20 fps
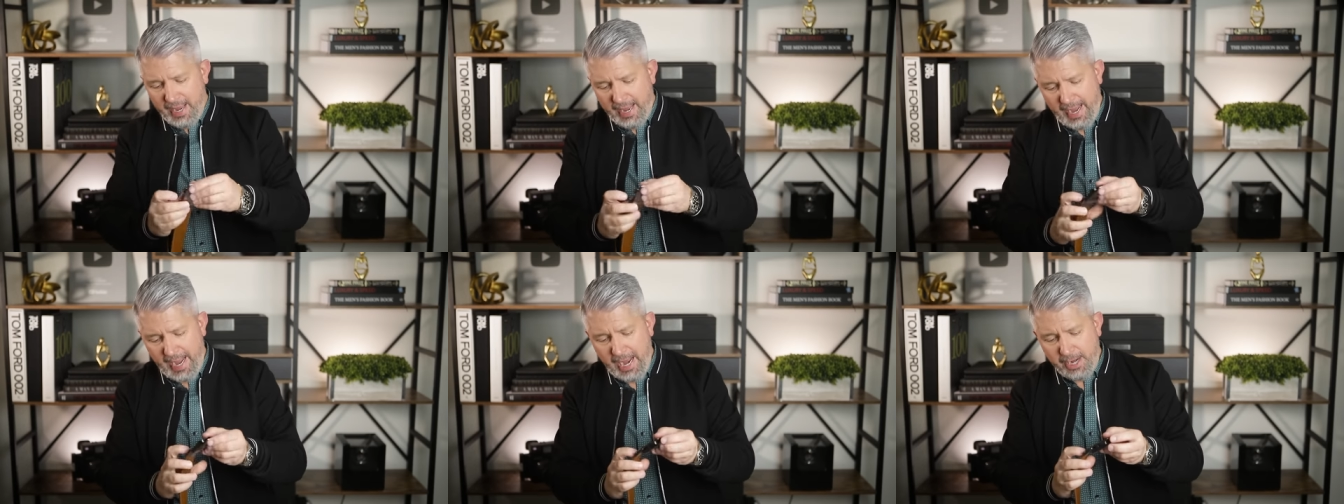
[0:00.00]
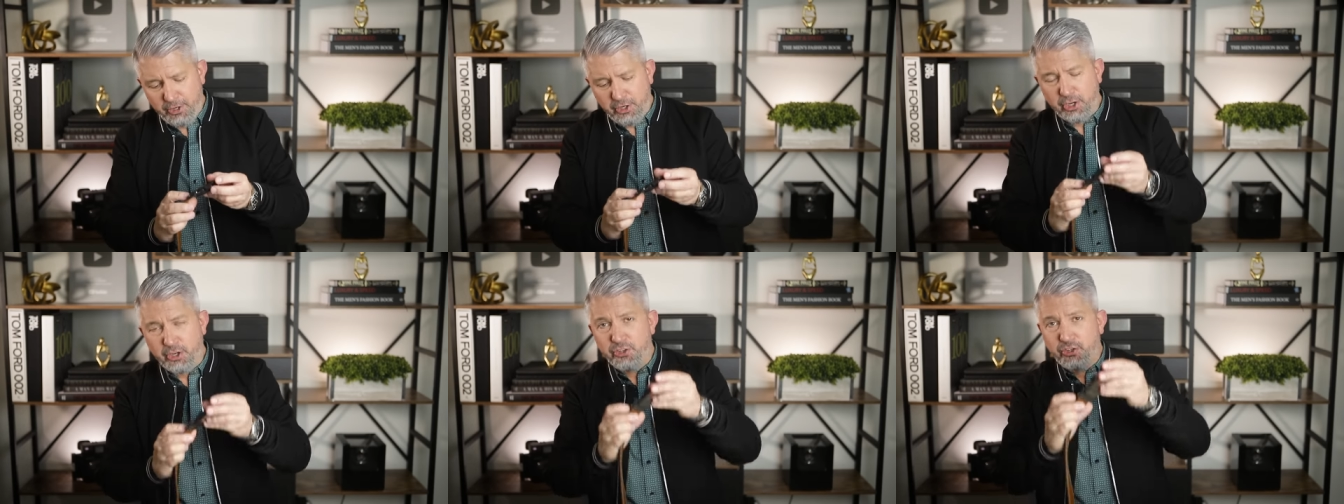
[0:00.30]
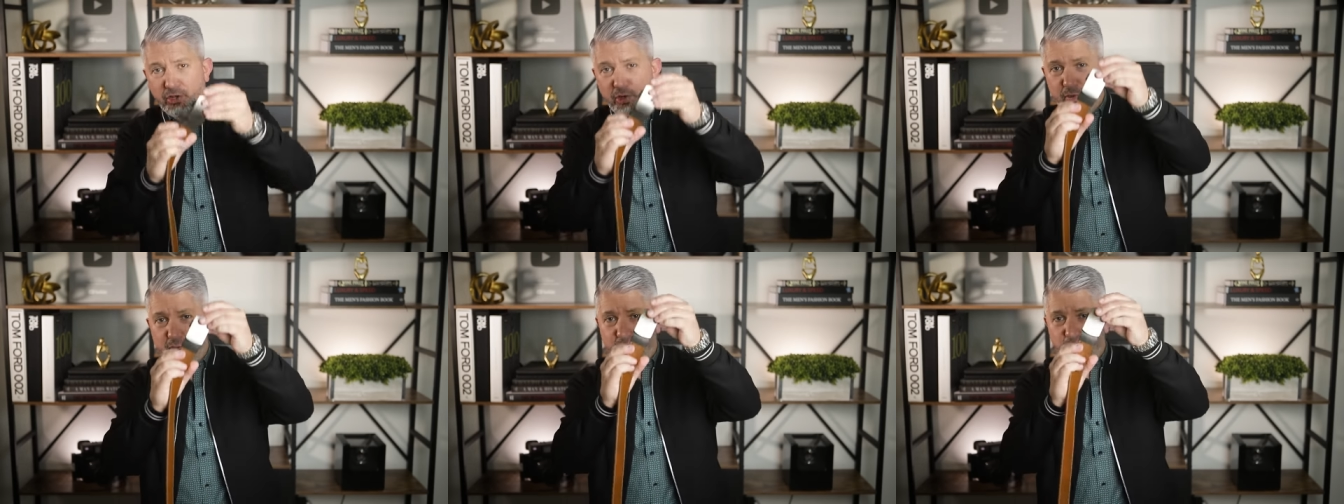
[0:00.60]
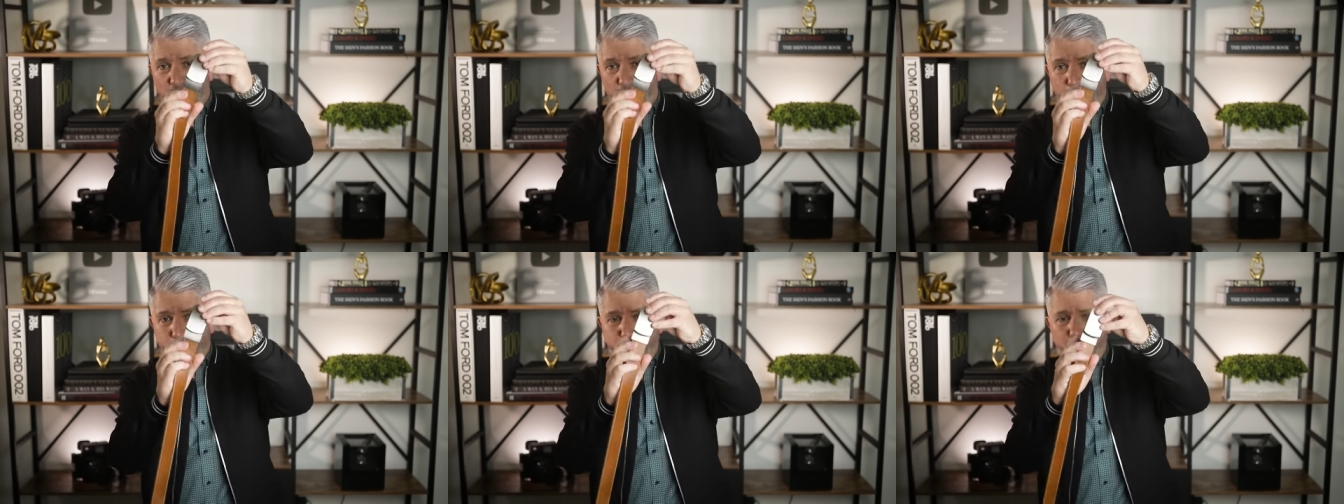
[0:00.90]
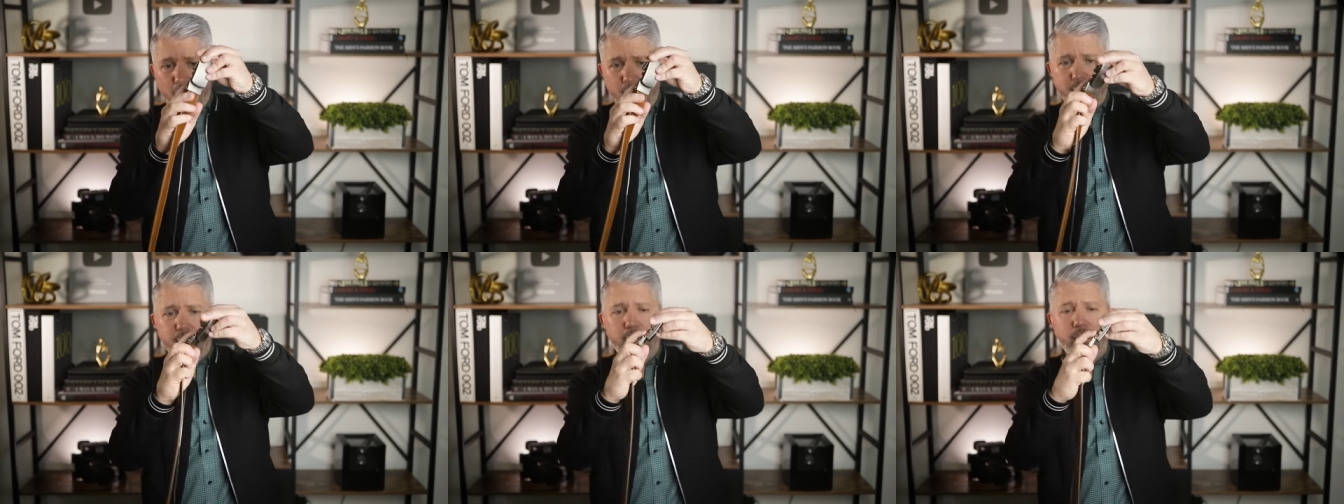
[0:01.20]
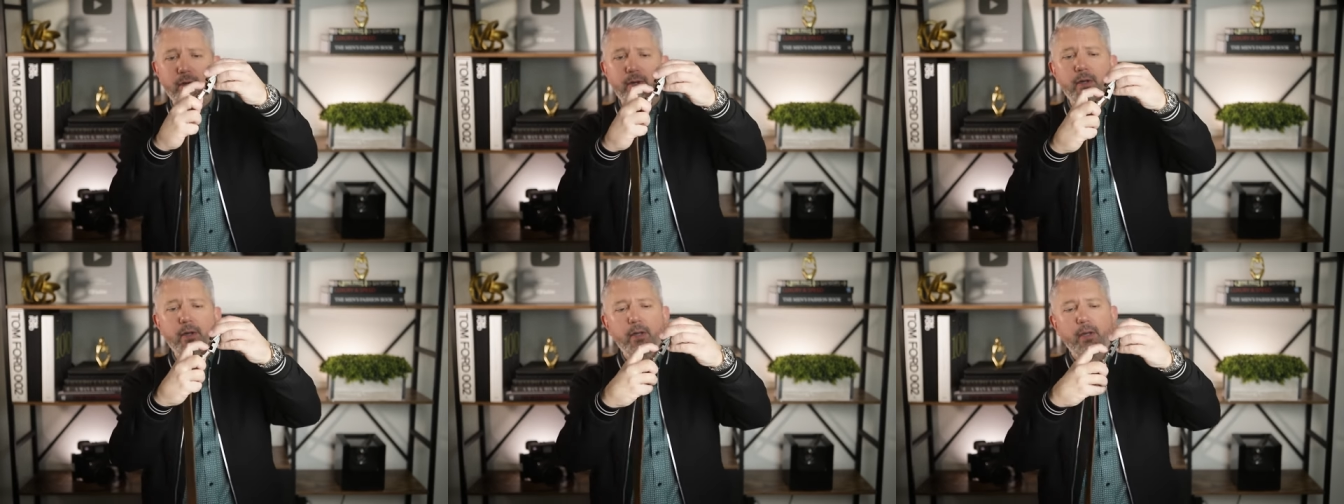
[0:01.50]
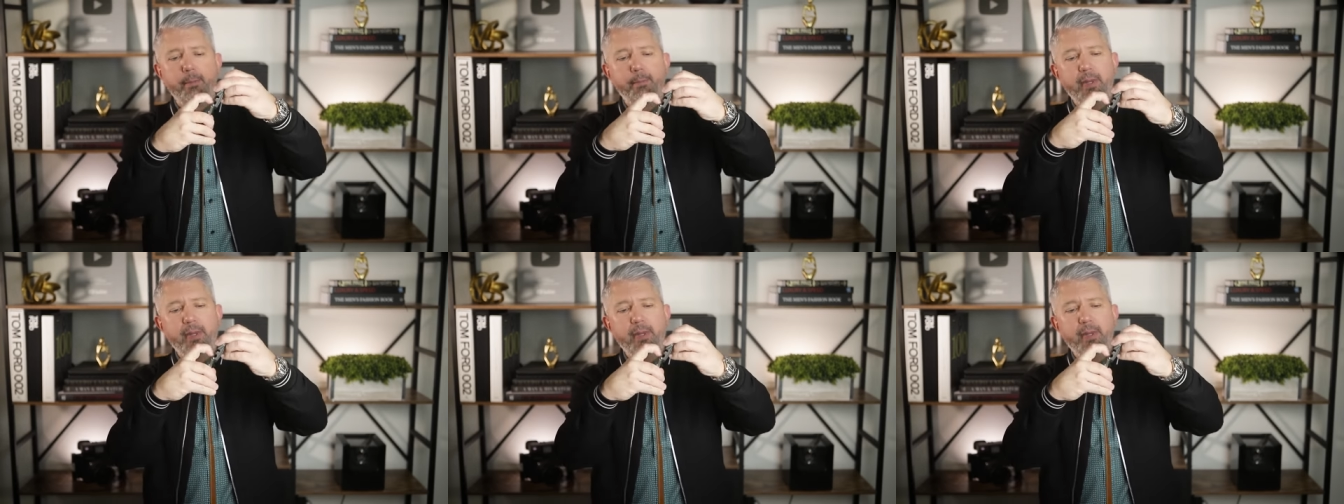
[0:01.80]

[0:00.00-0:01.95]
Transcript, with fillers: and you can choose your own buckle